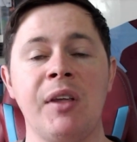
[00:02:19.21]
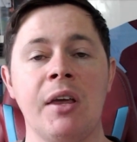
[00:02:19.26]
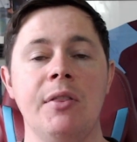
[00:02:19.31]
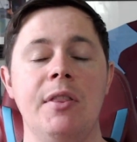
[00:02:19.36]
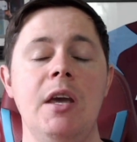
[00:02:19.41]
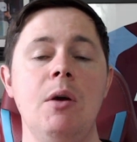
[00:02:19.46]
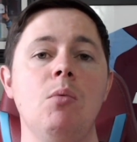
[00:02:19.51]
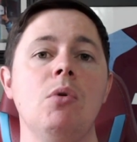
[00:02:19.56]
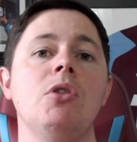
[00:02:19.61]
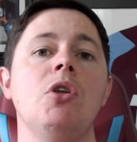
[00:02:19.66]

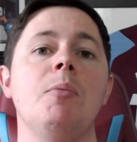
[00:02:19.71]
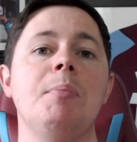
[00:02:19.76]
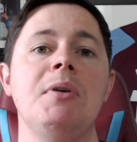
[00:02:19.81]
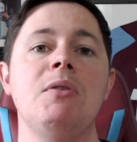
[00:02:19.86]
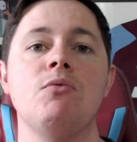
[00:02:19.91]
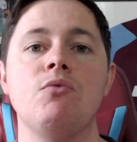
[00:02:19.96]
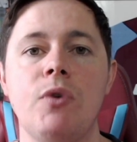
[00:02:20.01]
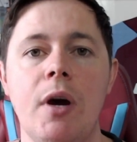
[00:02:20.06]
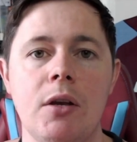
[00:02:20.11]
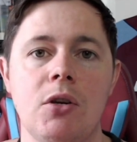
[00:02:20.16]
they will not be
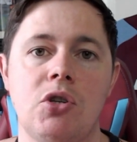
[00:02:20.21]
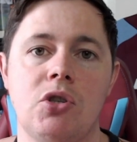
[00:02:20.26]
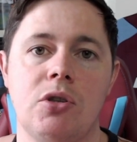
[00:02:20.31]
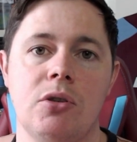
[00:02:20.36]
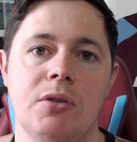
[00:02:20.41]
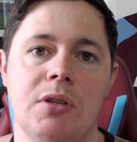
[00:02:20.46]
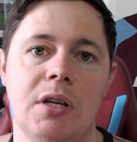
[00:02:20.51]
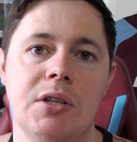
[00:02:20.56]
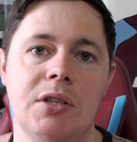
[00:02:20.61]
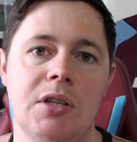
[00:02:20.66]

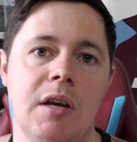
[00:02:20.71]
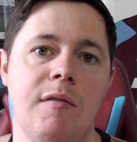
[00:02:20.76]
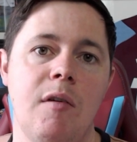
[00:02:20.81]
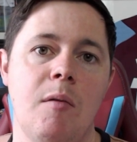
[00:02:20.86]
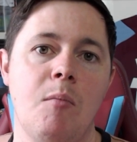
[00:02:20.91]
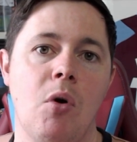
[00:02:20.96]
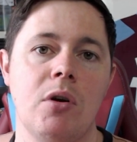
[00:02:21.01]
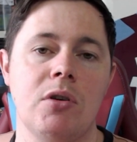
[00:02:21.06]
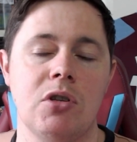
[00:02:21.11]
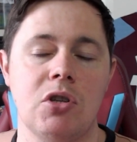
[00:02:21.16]
registered in David
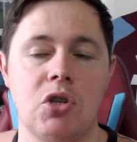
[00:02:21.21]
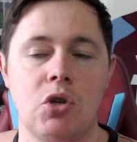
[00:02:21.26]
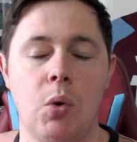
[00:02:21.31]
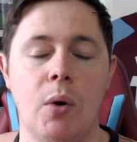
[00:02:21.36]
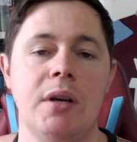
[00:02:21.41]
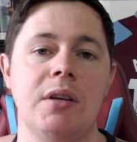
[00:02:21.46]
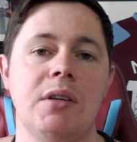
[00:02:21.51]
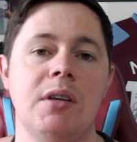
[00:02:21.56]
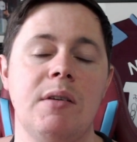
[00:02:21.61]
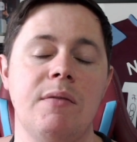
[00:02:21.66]
Moyes'
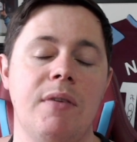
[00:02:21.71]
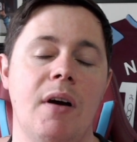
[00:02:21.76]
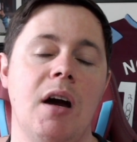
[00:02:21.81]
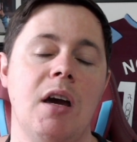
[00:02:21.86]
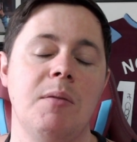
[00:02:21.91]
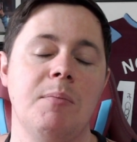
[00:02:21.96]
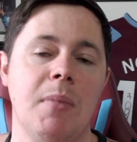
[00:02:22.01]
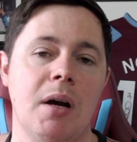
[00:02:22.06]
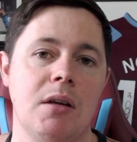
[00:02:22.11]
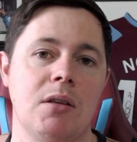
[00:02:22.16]

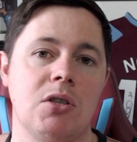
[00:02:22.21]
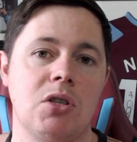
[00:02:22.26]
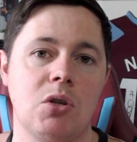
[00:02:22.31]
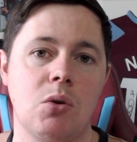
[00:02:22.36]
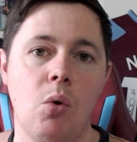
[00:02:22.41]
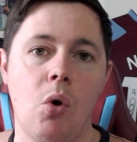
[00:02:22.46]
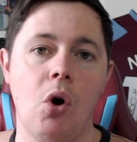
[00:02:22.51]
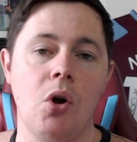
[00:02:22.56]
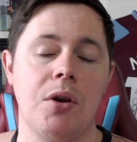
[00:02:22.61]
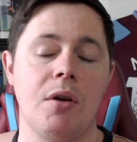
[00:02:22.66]
25 man
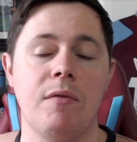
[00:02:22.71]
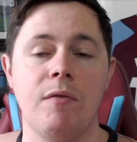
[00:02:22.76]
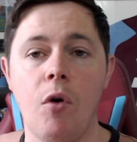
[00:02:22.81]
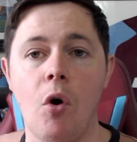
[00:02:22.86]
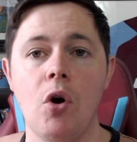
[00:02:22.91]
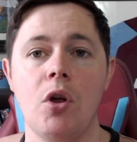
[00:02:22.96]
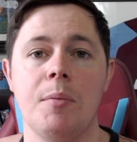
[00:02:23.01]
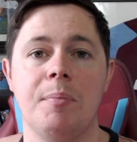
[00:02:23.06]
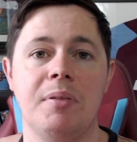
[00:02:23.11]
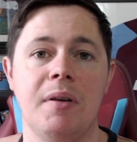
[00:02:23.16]
squad
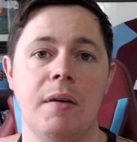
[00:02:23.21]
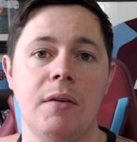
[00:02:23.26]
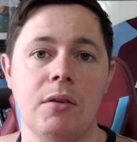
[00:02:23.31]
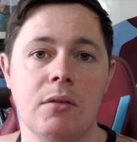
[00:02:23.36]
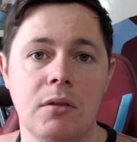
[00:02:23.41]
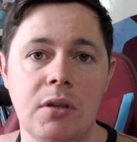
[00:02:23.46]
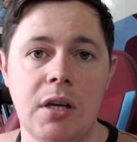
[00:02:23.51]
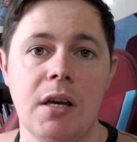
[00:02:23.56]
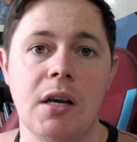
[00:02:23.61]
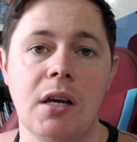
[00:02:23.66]
for the Premier
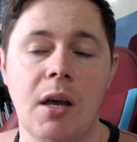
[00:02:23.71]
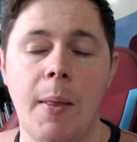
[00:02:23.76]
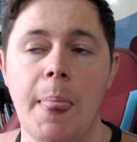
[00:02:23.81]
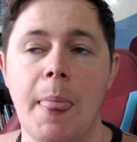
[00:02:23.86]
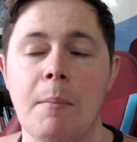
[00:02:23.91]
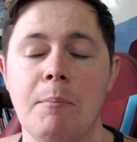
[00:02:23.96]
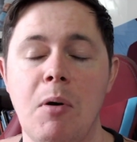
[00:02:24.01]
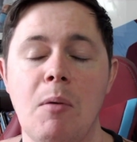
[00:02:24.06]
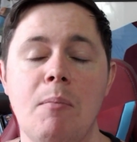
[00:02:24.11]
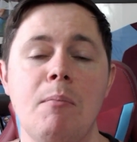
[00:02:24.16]
League,
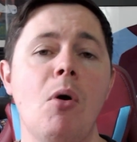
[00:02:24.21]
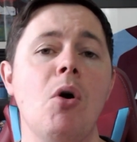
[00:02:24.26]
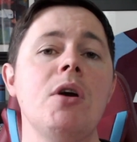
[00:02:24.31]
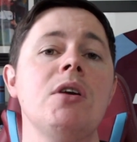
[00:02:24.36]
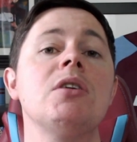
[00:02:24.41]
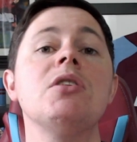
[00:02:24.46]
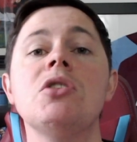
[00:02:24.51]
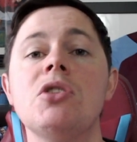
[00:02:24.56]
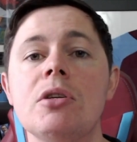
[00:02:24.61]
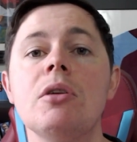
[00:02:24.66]
but
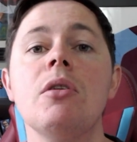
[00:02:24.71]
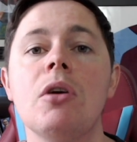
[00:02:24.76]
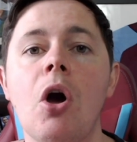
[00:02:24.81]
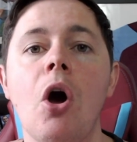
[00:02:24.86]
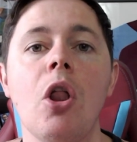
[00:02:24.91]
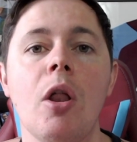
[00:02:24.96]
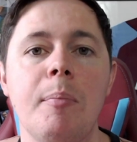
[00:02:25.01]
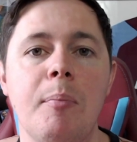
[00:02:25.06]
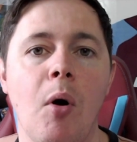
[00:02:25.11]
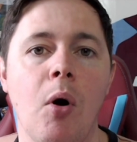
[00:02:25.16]
Moyes can still
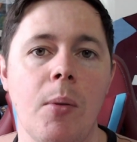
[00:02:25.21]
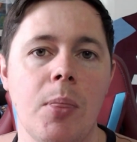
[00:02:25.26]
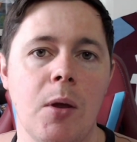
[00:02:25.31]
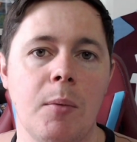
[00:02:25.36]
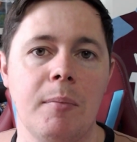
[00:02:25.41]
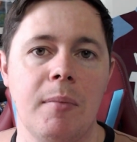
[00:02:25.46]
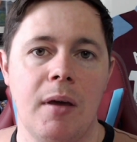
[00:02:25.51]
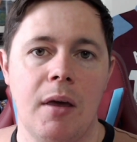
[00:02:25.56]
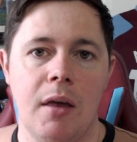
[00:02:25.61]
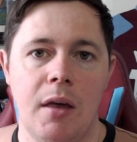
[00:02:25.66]
call upon
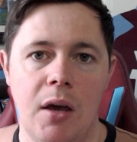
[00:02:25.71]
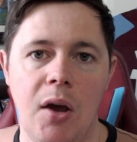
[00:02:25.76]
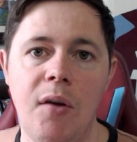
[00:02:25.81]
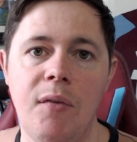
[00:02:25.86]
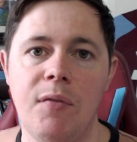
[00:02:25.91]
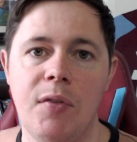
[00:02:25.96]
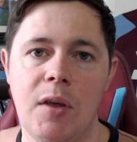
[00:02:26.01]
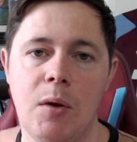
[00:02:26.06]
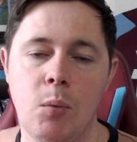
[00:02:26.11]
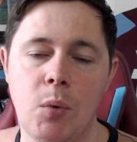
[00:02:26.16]
them
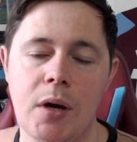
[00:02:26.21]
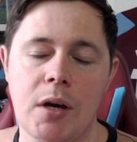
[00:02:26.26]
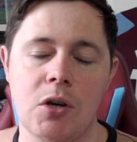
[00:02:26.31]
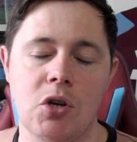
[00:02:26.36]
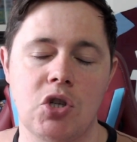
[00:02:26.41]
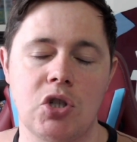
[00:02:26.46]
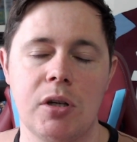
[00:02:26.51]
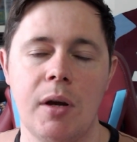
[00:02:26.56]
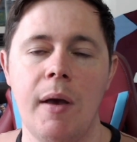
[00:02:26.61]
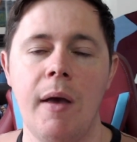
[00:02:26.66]
if they
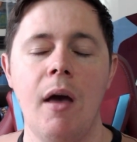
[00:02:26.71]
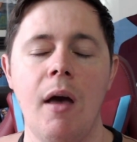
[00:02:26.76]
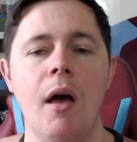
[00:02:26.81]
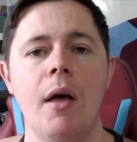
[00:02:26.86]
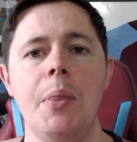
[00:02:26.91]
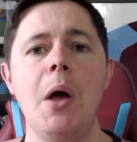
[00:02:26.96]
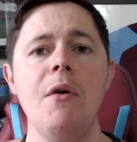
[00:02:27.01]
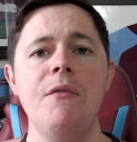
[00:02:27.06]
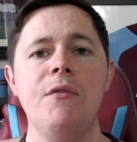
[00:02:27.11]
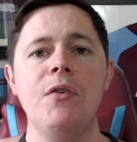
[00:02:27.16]
wish.
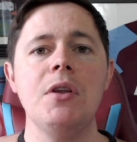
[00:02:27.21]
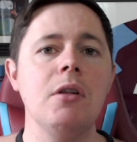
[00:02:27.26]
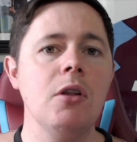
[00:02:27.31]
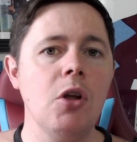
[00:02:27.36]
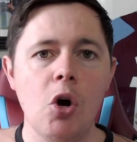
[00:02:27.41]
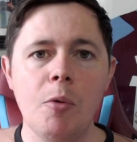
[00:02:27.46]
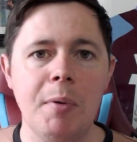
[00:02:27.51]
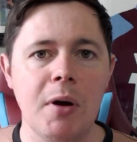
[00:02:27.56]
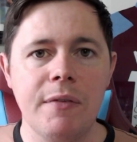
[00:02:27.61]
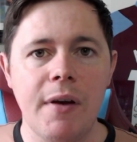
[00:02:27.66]
Now, for a
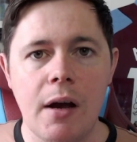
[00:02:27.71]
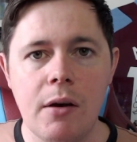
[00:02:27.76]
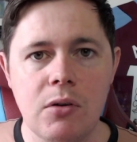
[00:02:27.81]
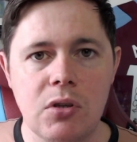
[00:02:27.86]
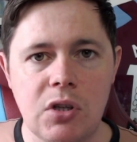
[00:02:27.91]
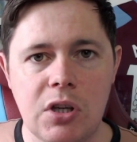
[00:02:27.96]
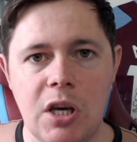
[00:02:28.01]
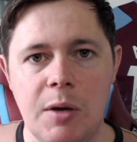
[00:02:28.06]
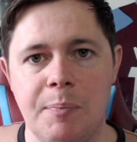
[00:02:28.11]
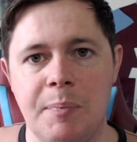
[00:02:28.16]
little bit of
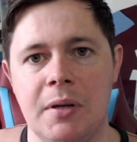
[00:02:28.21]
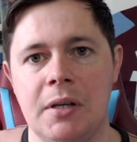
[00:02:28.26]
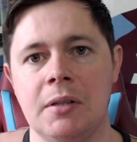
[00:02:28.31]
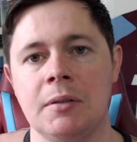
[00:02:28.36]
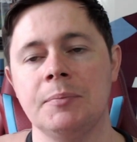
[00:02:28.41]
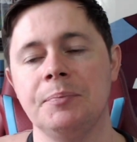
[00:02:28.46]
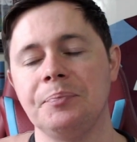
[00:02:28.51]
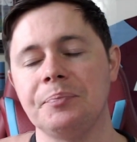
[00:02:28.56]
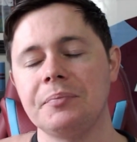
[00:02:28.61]
housekeeping.